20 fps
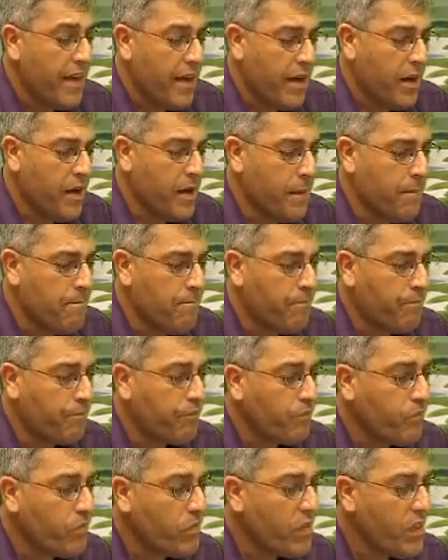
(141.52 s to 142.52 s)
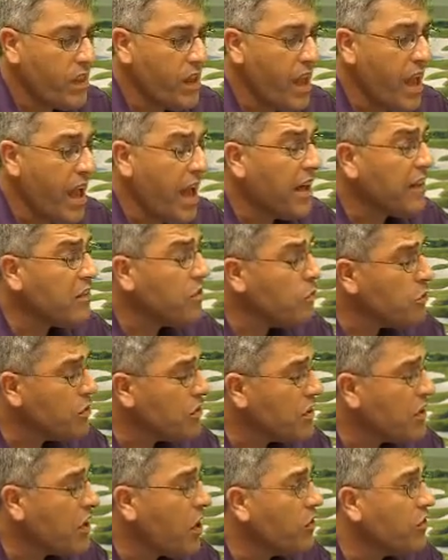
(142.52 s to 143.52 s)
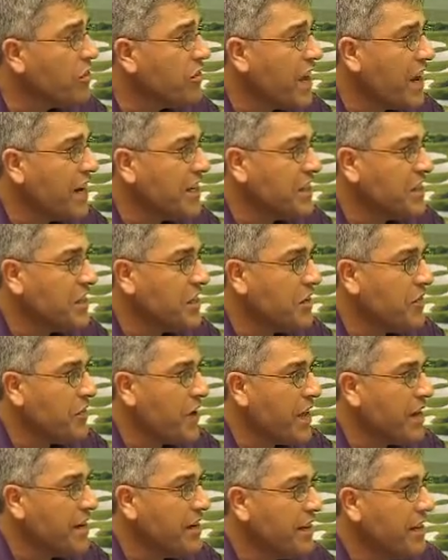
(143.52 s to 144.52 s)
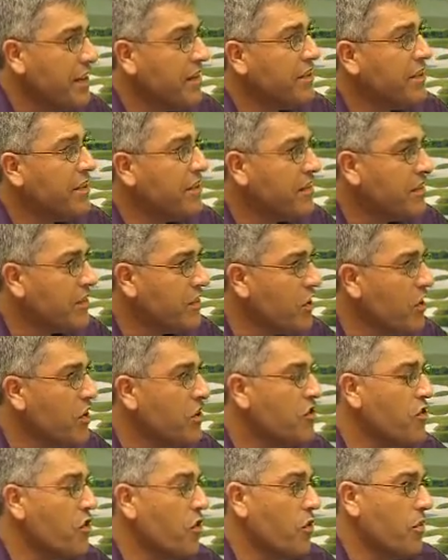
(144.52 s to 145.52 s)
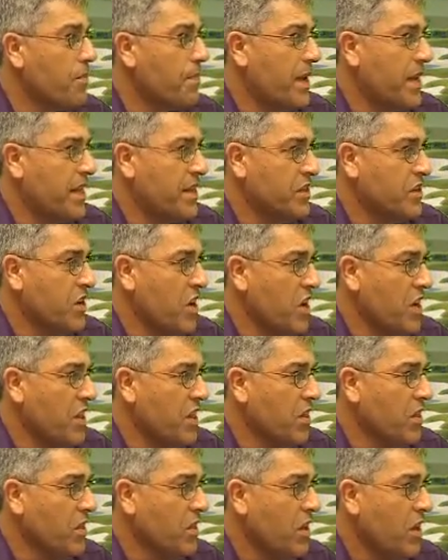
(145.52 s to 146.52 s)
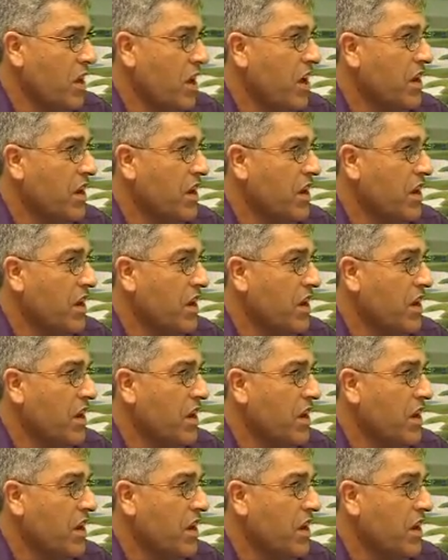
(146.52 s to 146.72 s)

As it was a co-sanctioned event, it's his third European title,